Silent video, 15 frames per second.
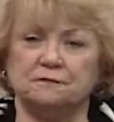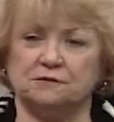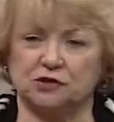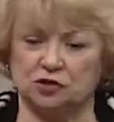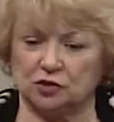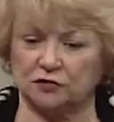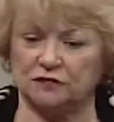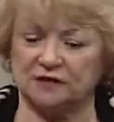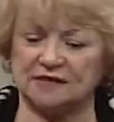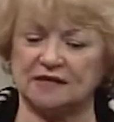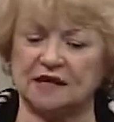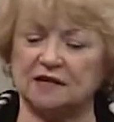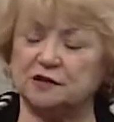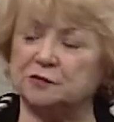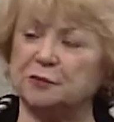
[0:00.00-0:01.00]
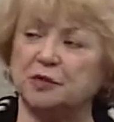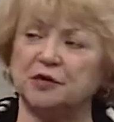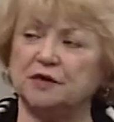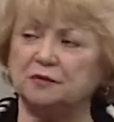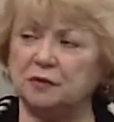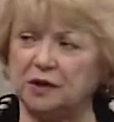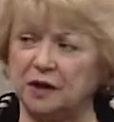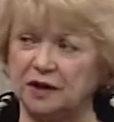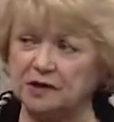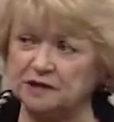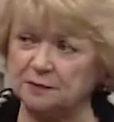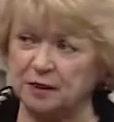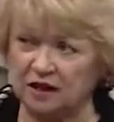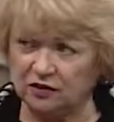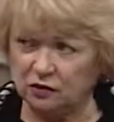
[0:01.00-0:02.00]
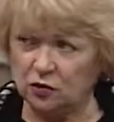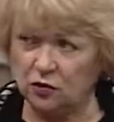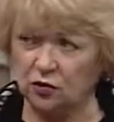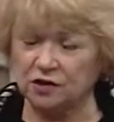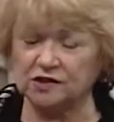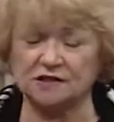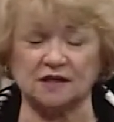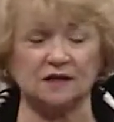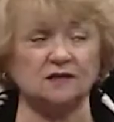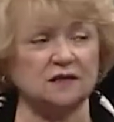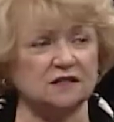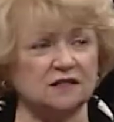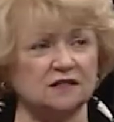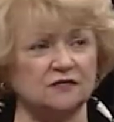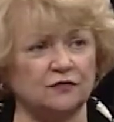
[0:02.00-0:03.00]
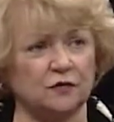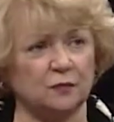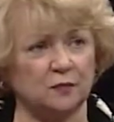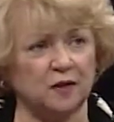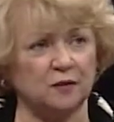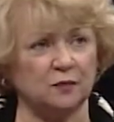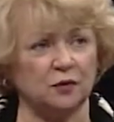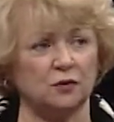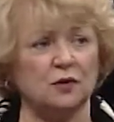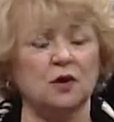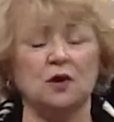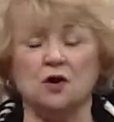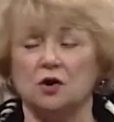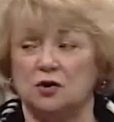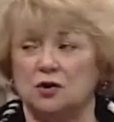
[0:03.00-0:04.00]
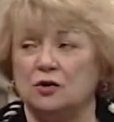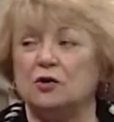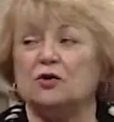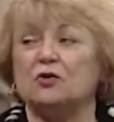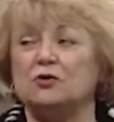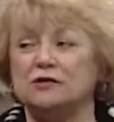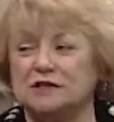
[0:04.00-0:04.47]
service that is put in place by the courts, and this is for people who